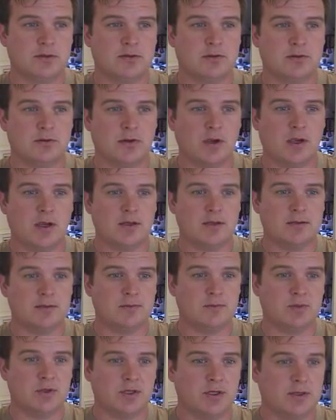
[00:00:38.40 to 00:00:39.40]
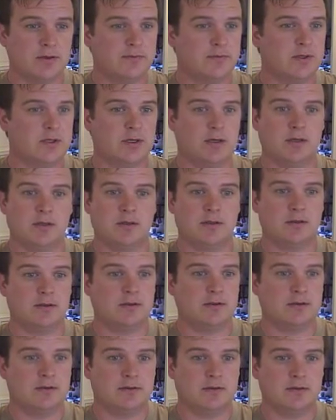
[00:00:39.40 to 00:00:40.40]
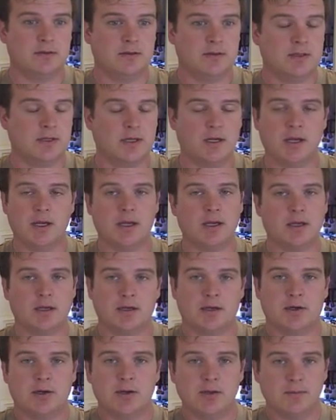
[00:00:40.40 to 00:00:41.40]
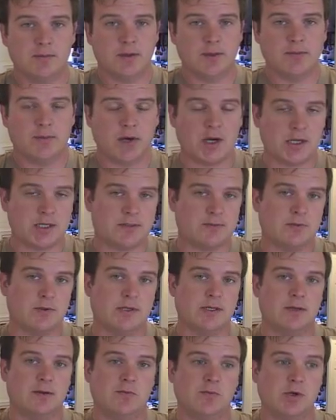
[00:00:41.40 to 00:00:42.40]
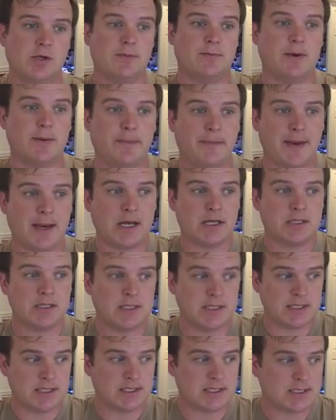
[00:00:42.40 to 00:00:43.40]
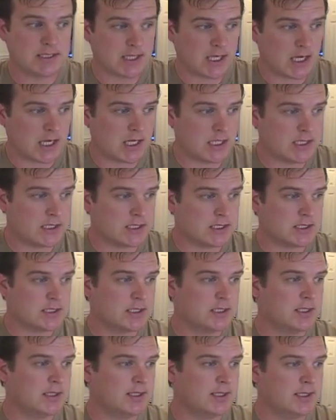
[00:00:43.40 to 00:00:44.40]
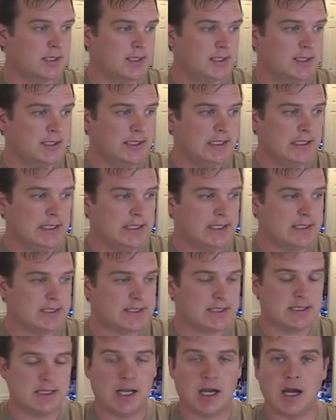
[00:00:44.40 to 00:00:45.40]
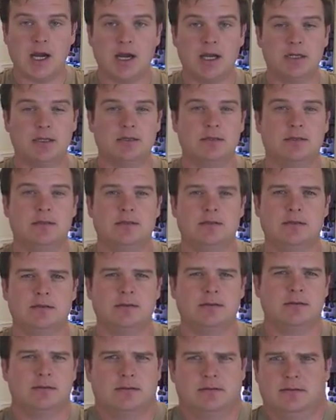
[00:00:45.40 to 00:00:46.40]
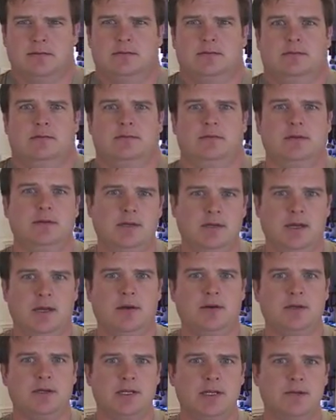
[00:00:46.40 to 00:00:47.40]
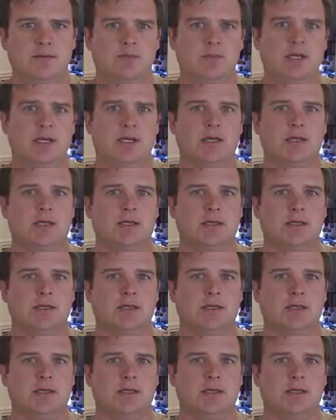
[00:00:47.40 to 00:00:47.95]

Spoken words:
trying to believe that it couldn't be possible, that what I'm about to decide is not. How could that be?